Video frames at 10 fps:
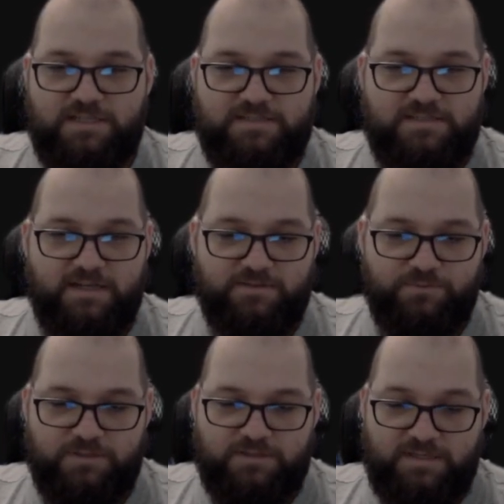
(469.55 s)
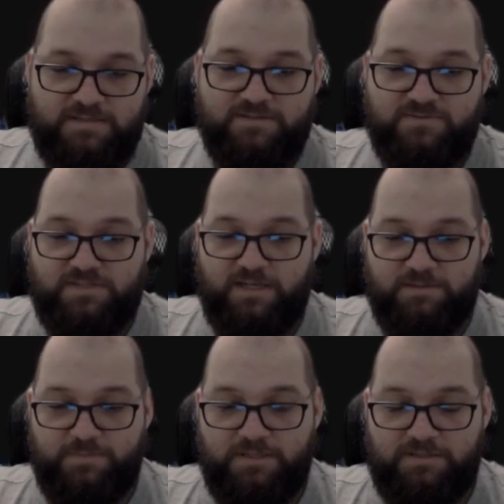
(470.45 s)
let's start with Test of
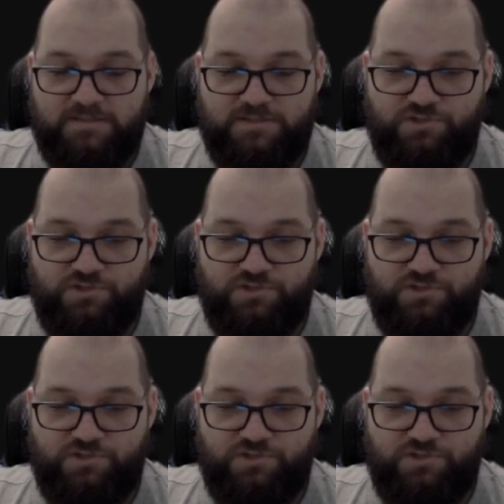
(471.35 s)
Strength being this